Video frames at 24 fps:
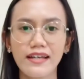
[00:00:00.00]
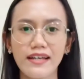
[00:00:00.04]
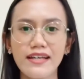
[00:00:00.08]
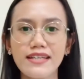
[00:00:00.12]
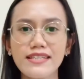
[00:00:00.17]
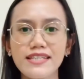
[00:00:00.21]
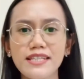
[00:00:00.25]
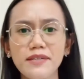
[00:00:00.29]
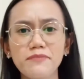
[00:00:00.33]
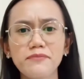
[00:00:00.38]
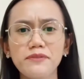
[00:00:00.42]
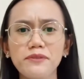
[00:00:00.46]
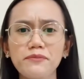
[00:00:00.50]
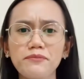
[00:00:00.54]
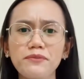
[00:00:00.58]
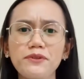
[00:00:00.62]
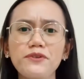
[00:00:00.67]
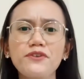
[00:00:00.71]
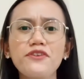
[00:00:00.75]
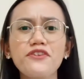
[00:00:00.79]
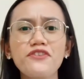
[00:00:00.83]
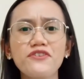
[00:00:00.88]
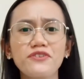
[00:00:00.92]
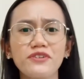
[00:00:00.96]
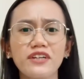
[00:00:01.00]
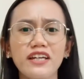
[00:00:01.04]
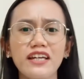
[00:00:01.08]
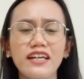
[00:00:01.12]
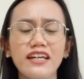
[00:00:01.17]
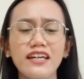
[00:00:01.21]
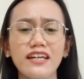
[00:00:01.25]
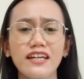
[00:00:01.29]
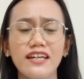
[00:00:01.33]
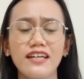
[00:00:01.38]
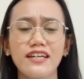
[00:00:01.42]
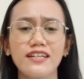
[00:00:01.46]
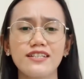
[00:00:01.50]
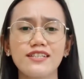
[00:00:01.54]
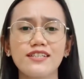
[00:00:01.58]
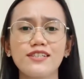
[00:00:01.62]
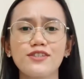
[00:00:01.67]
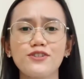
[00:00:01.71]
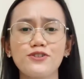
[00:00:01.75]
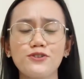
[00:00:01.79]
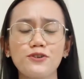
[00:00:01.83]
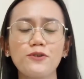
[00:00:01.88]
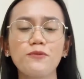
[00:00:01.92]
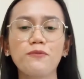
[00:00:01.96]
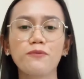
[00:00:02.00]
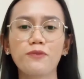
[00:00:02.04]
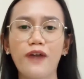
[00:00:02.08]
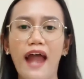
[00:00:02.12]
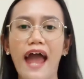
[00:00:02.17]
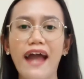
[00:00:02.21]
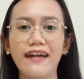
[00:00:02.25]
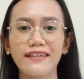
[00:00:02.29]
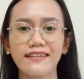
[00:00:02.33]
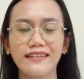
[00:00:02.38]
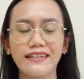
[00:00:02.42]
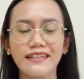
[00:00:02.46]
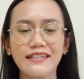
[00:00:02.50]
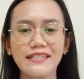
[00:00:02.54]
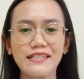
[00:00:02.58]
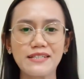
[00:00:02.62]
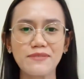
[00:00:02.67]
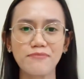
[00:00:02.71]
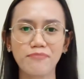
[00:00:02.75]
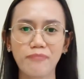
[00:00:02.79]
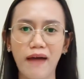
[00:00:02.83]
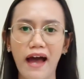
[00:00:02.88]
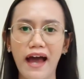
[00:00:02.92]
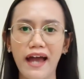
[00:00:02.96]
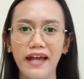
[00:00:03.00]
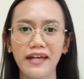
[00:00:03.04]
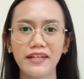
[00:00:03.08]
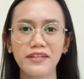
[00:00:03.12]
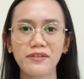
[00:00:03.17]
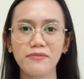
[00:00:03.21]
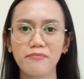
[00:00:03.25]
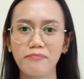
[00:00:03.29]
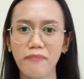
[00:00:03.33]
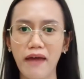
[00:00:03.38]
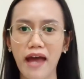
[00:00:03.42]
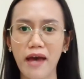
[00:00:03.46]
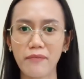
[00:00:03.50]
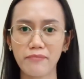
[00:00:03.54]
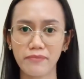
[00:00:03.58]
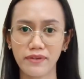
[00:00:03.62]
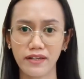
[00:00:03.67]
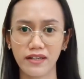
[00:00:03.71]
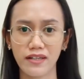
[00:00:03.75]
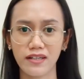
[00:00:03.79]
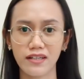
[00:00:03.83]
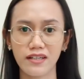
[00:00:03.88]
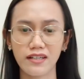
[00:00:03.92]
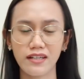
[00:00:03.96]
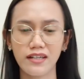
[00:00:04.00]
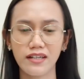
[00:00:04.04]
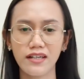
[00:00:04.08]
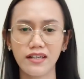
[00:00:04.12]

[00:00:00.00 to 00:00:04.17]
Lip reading: Tip number 3 is to practice mind mapping.